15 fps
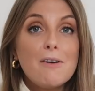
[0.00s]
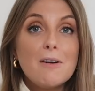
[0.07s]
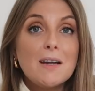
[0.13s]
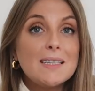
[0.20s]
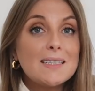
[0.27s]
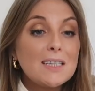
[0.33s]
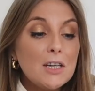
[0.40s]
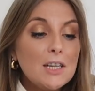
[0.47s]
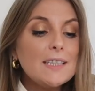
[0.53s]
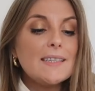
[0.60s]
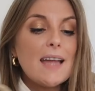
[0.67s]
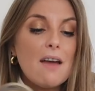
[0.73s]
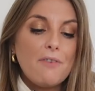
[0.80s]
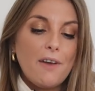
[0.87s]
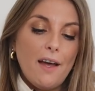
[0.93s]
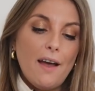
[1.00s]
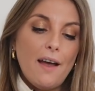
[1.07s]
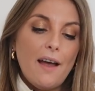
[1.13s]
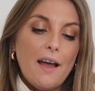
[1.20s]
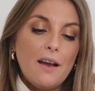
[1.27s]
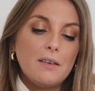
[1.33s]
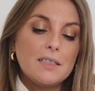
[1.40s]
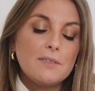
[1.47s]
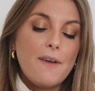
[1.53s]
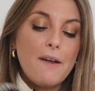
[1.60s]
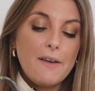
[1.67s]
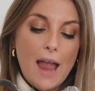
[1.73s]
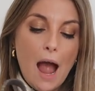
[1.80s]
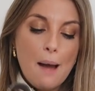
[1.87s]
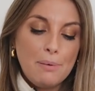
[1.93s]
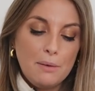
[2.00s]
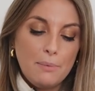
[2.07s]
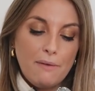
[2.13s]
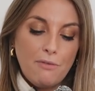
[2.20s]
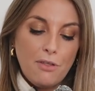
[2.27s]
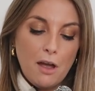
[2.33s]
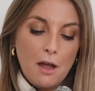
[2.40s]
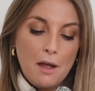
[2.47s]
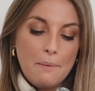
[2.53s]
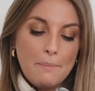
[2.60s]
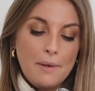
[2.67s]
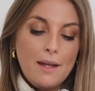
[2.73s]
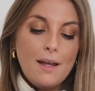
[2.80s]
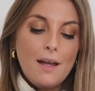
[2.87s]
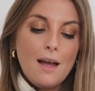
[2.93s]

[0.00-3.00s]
they were as good as ever and I was very happy with them.